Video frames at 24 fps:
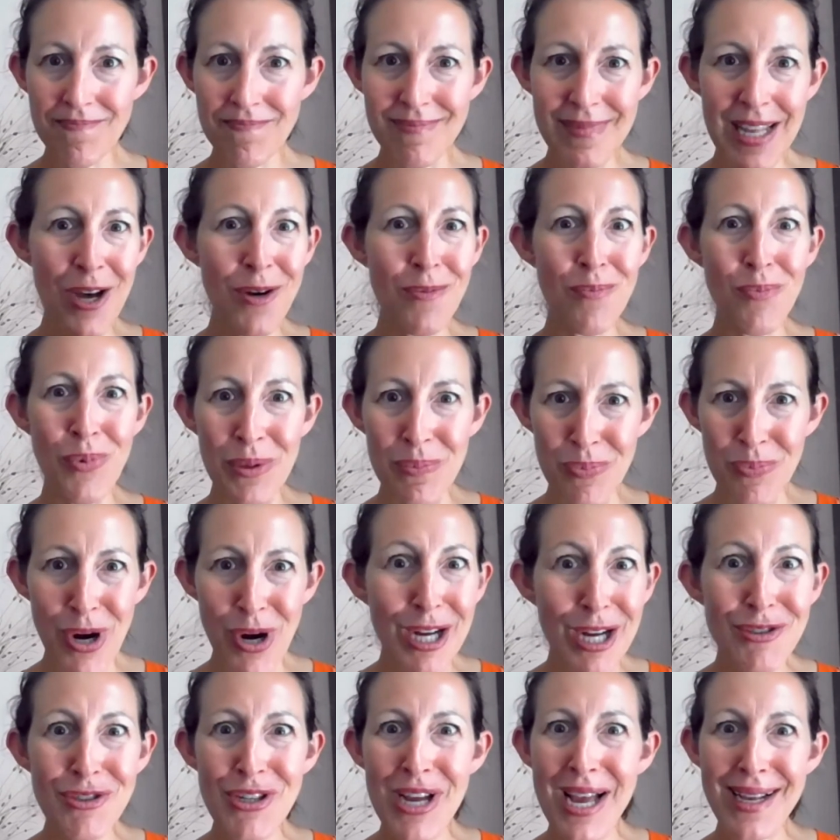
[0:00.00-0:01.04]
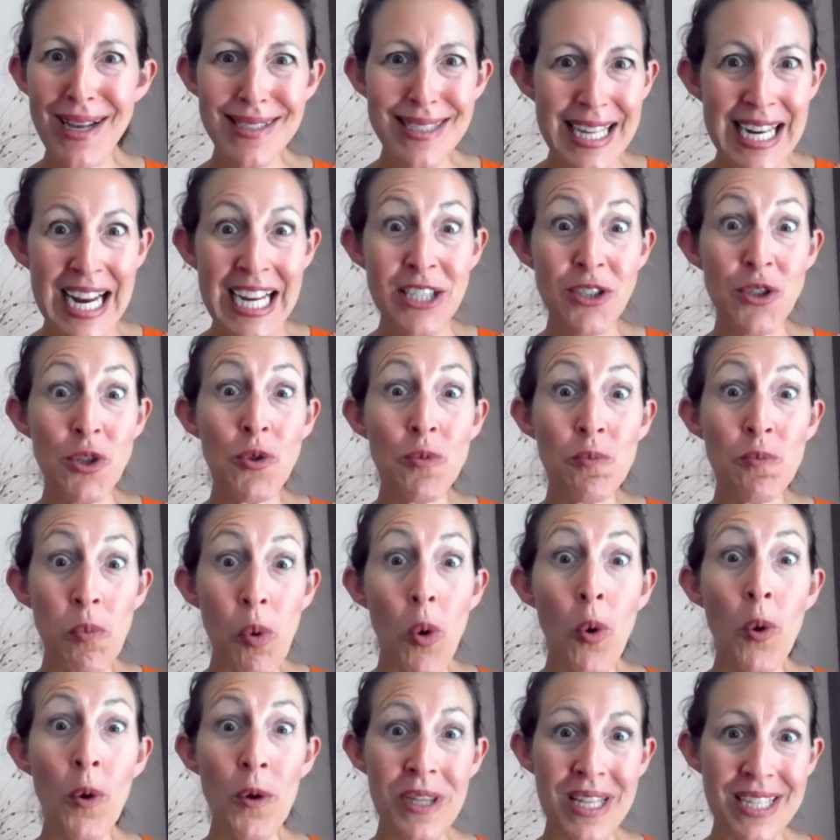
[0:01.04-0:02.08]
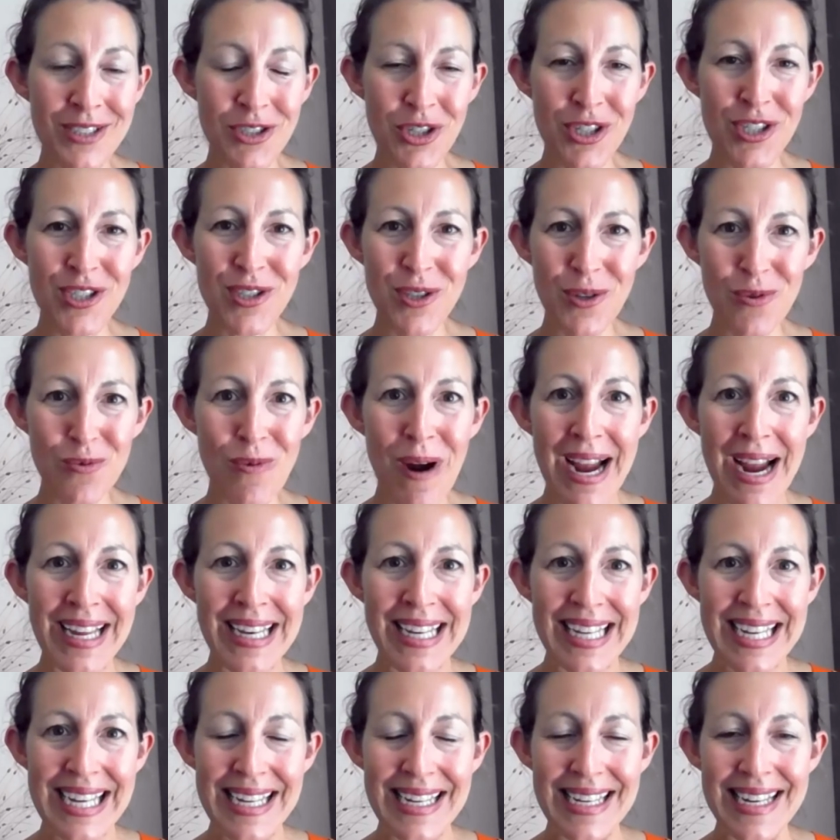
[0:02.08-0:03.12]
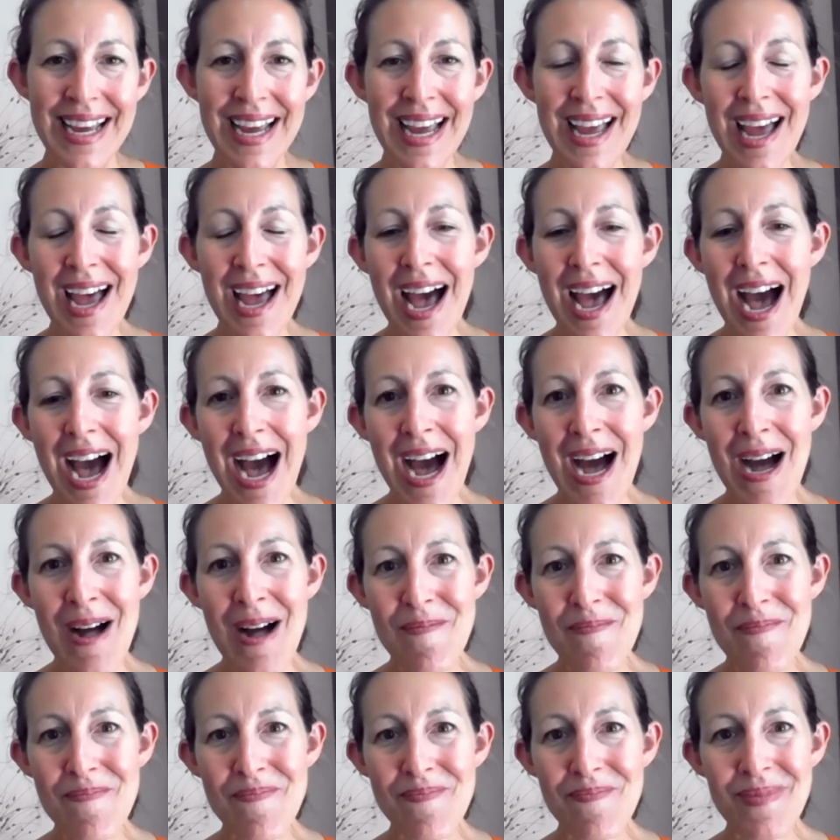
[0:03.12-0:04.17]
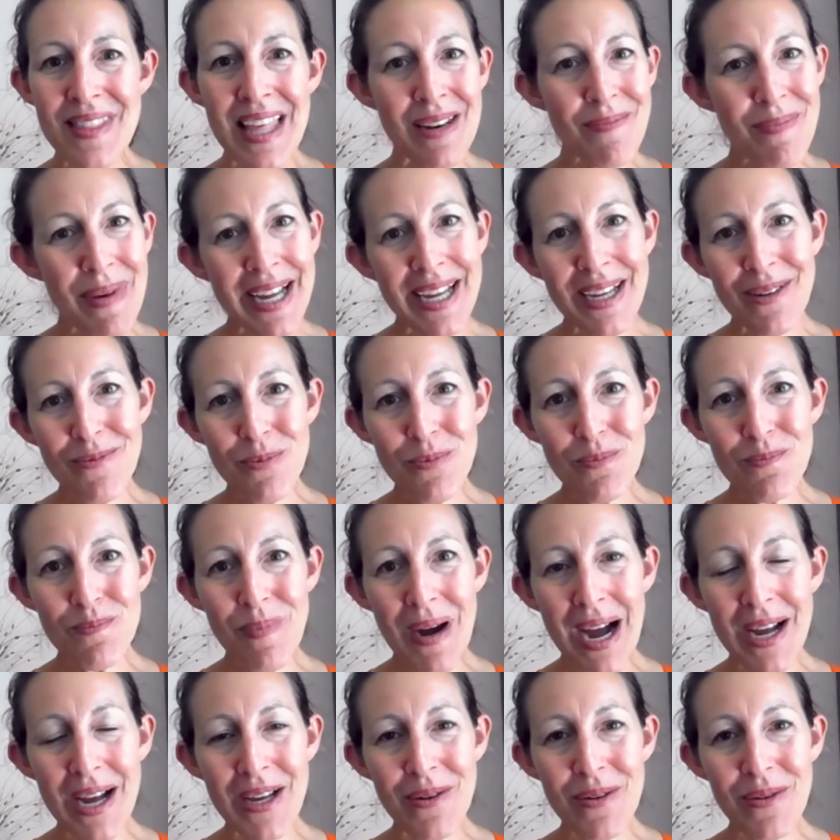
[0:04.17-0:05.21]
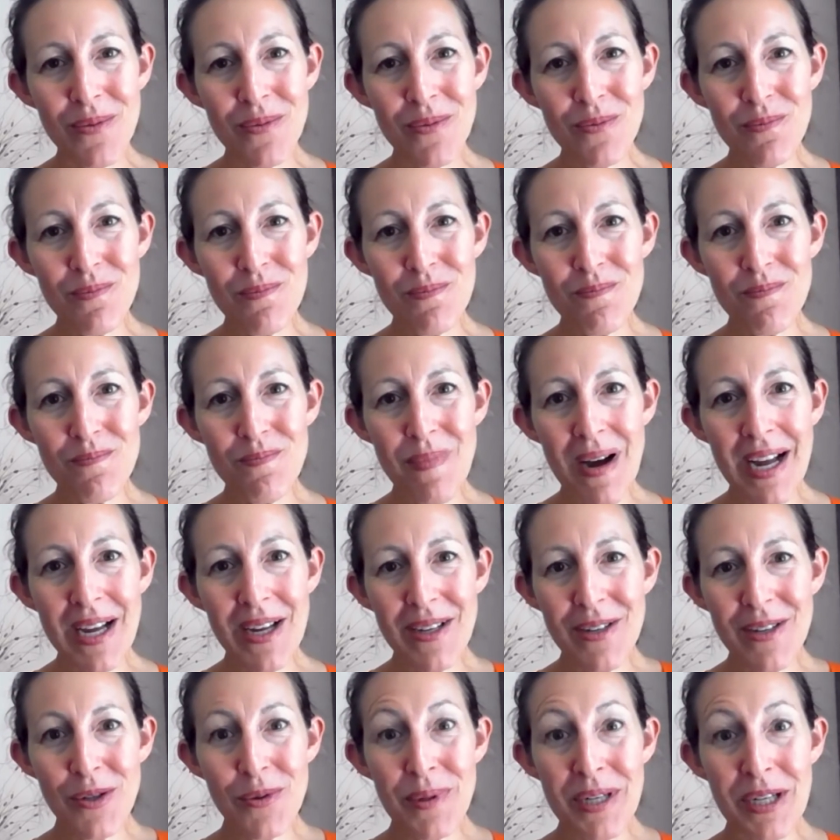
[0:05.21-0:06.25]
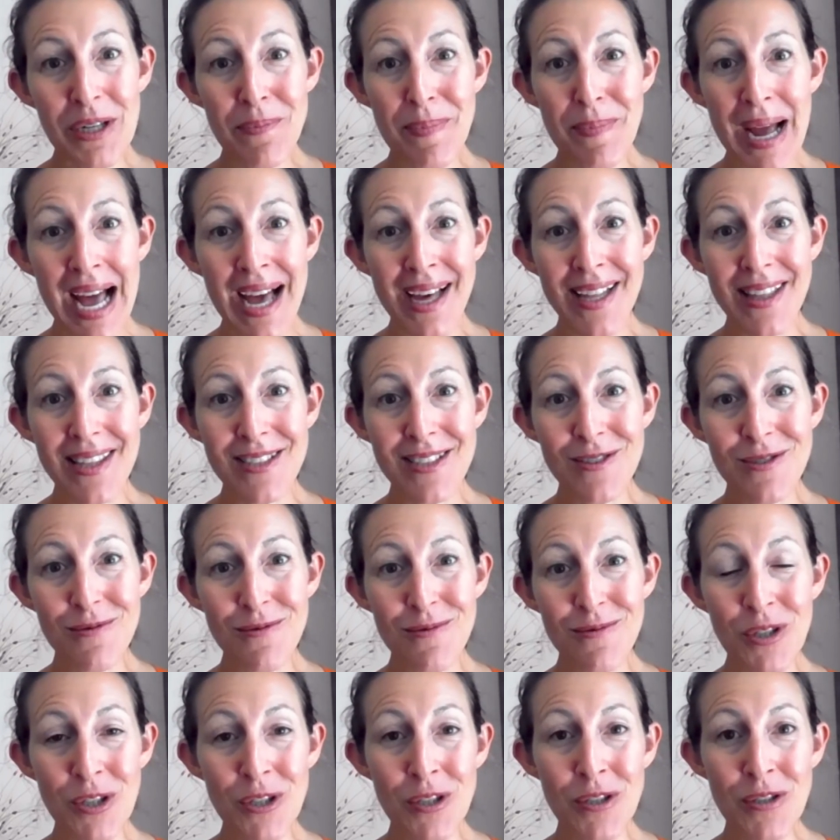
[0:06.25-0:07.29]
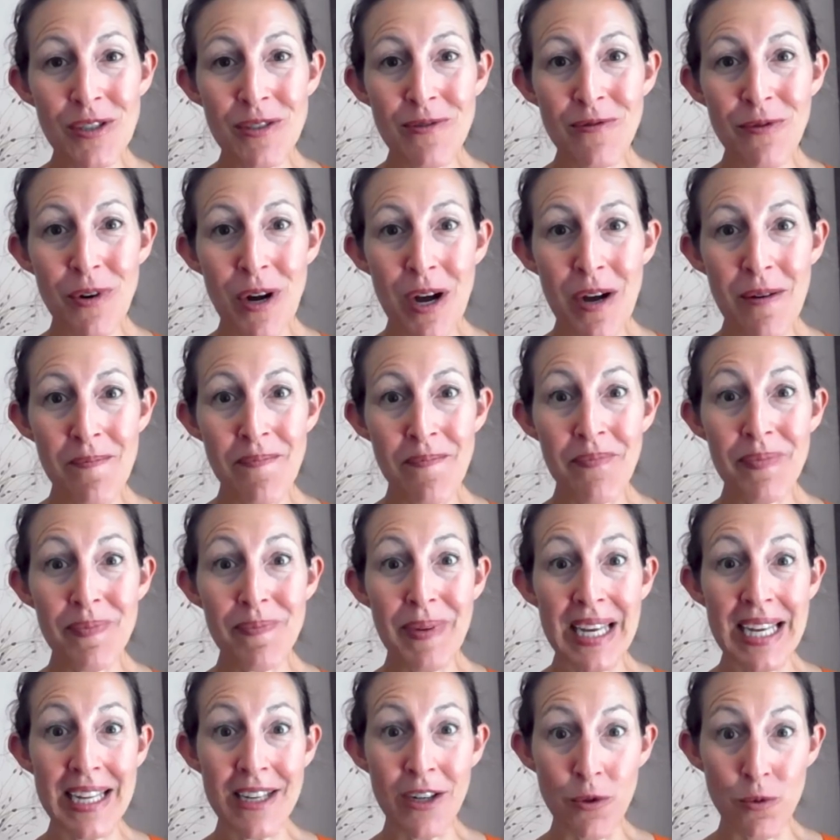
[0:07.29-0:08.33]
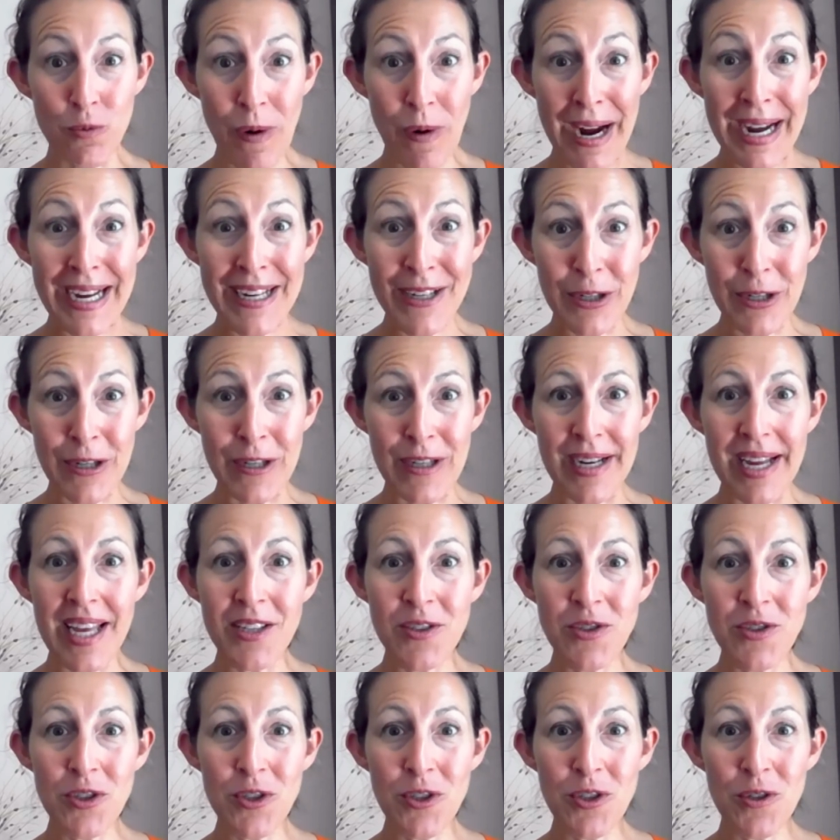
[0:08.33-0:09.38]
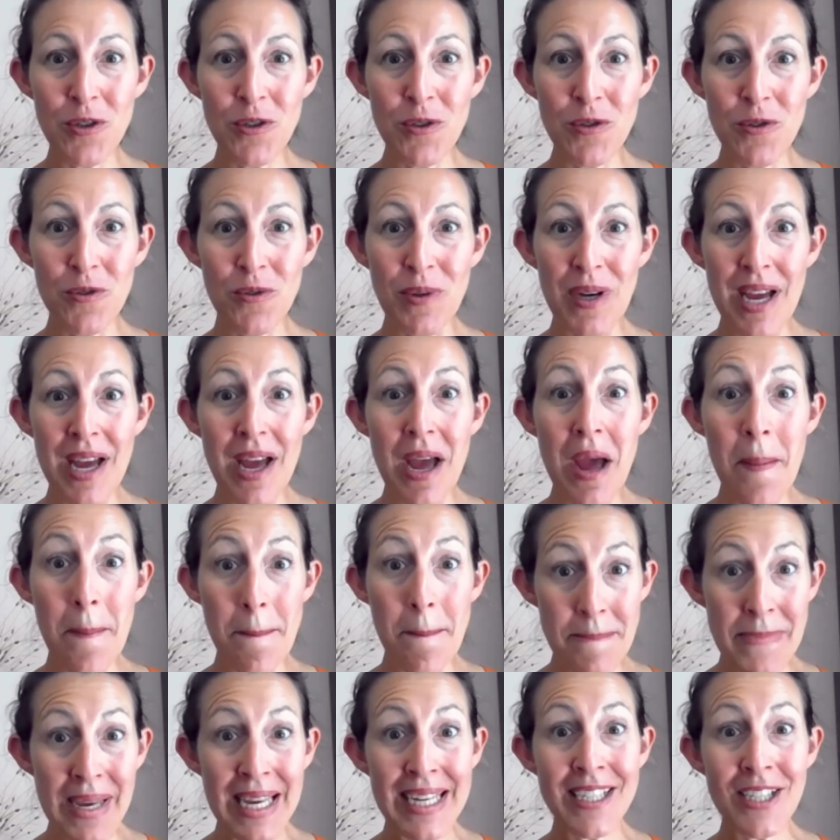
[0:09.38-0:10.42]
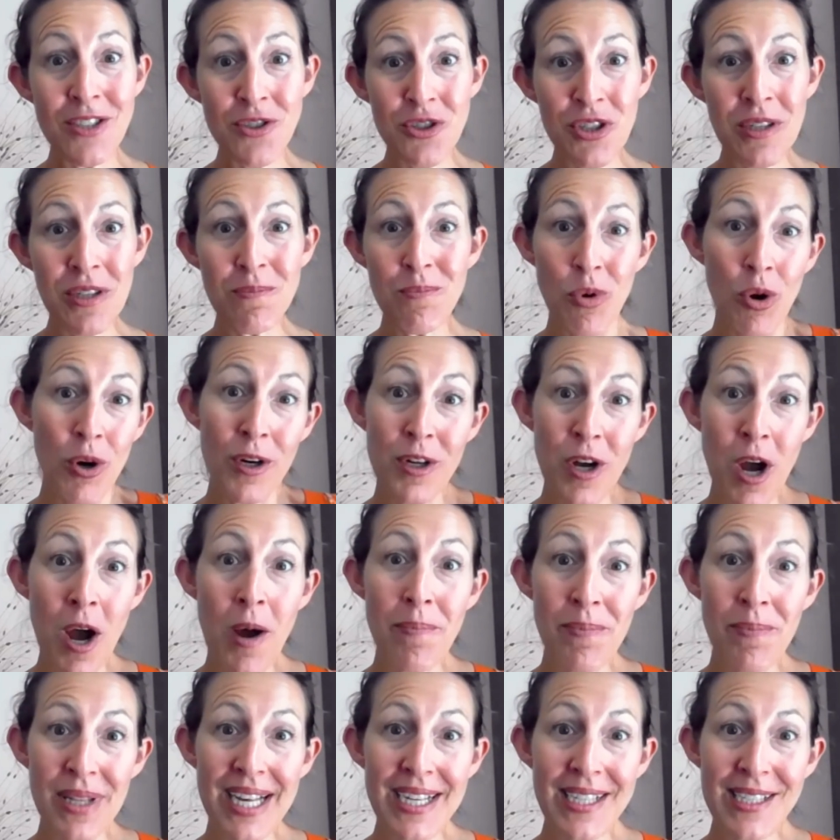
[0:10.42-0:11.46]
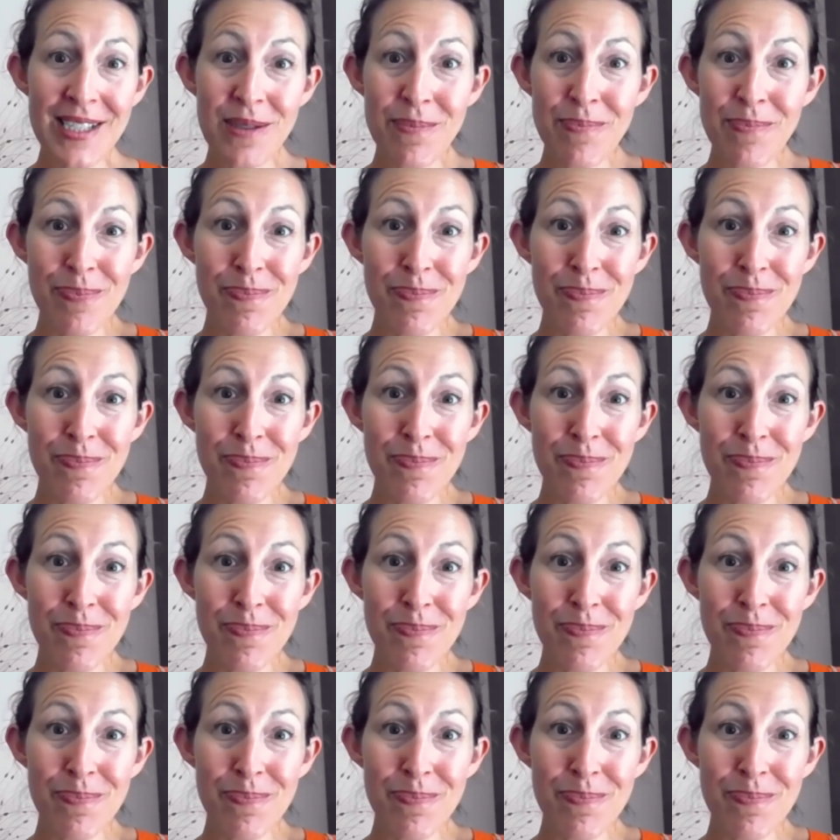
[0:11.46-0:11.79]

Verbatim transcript: help with projects can i do more than just the writing um, then my my my career path turned from being a writer into managing more complex